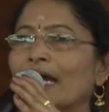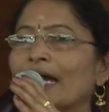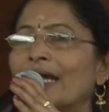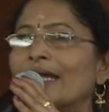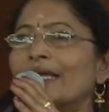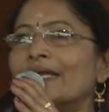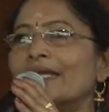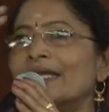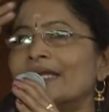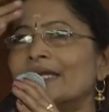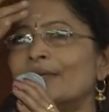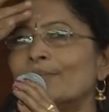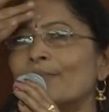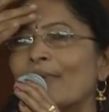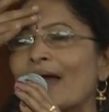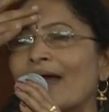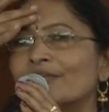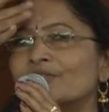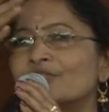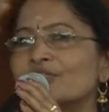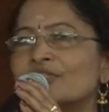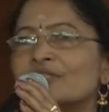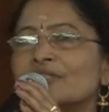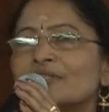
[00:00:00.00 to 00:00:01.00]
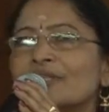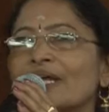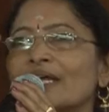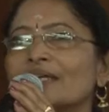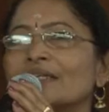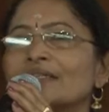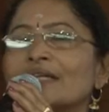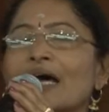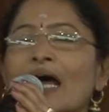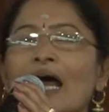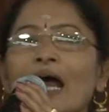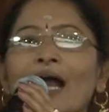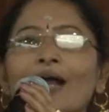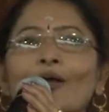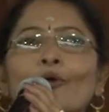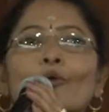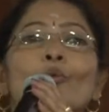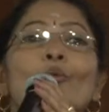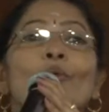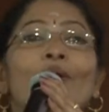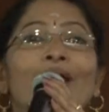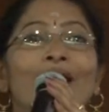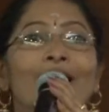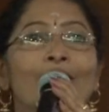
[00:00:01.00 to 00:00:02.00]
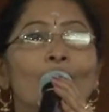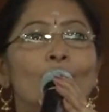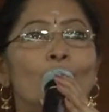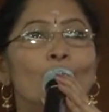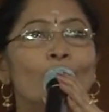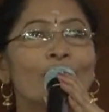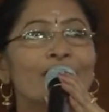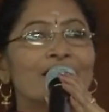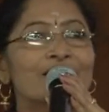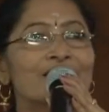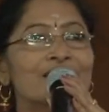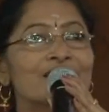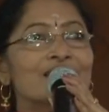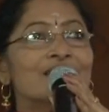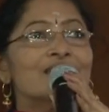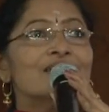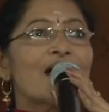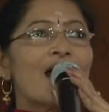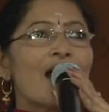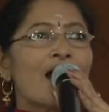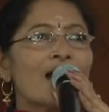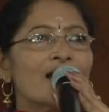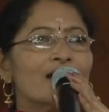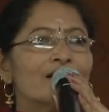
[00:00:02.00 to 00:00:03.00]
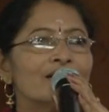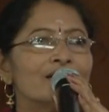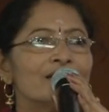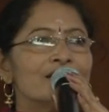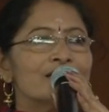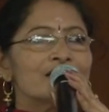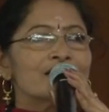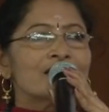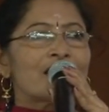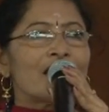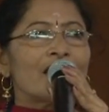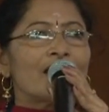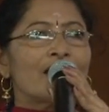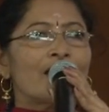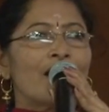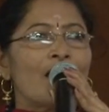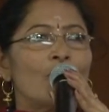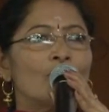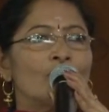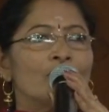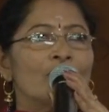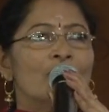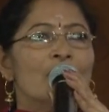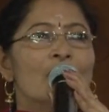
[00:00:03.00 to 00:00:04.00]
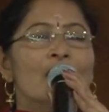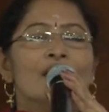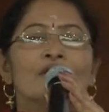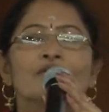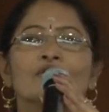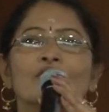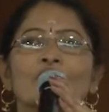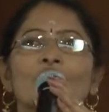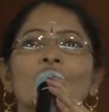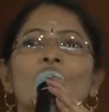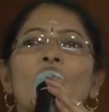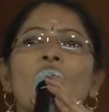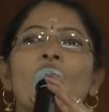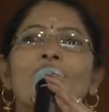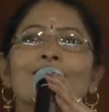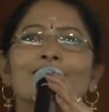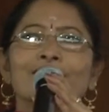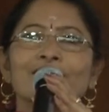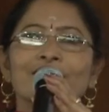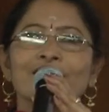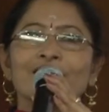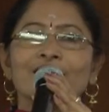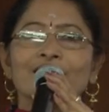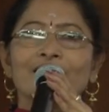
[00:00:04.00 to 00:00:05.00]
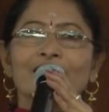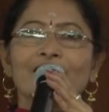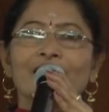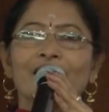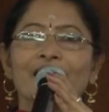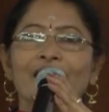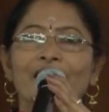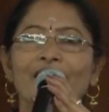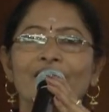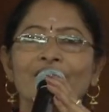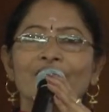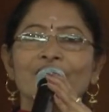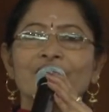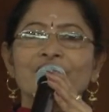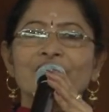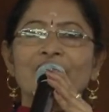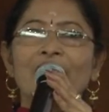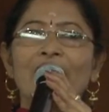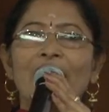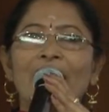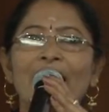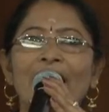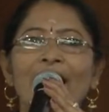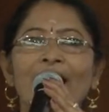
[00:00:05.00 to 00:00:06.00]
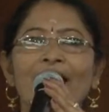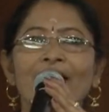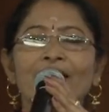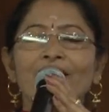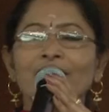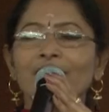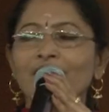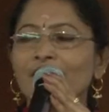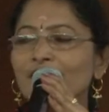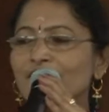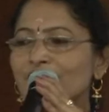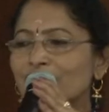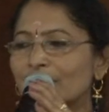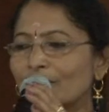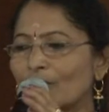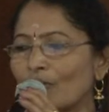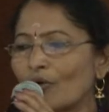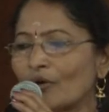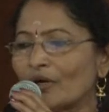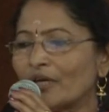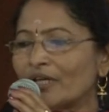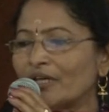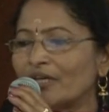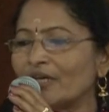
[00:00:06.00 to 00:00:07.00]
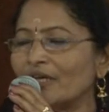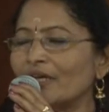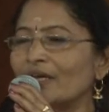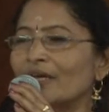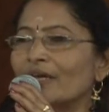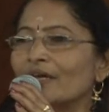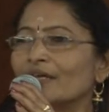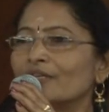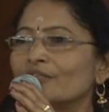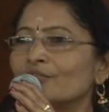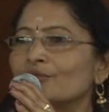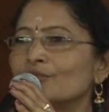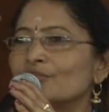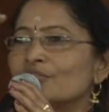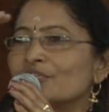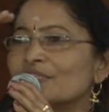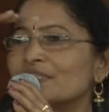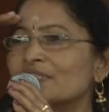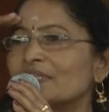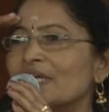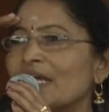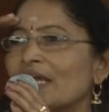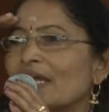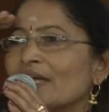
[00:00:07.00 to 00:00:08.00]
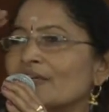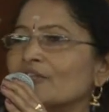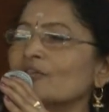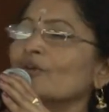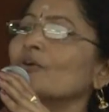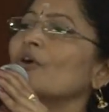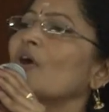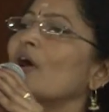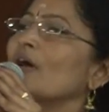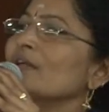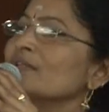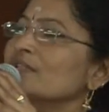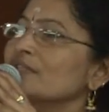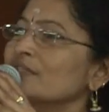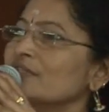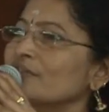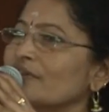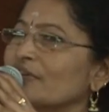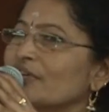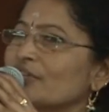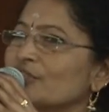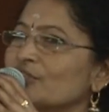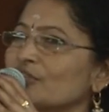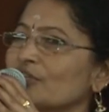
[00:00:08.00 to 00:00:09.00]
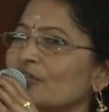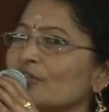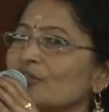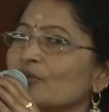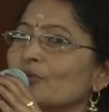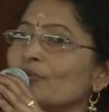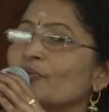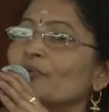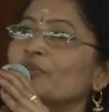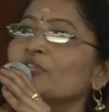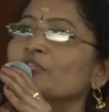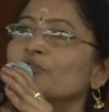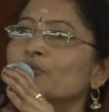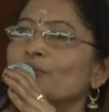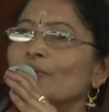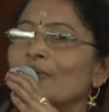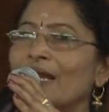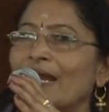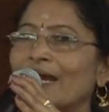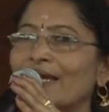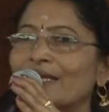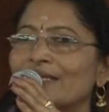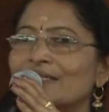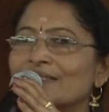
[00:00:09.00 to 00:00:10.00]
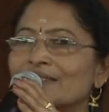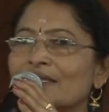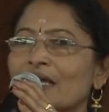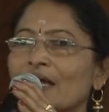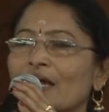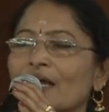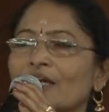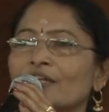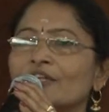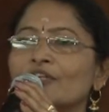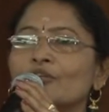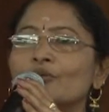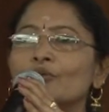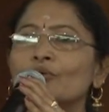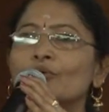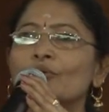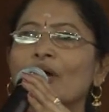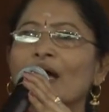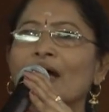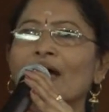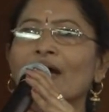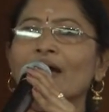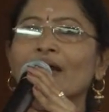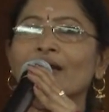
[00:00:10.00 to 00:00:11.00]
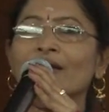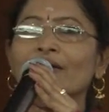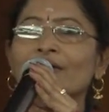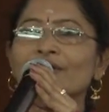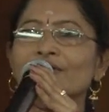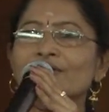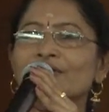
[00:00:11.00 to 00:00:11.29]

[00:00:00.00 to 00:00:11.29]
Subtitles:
and imagine that dark, velvety darkness around. You're lost in the caves, and slowly you just take your concentration, you visualize you are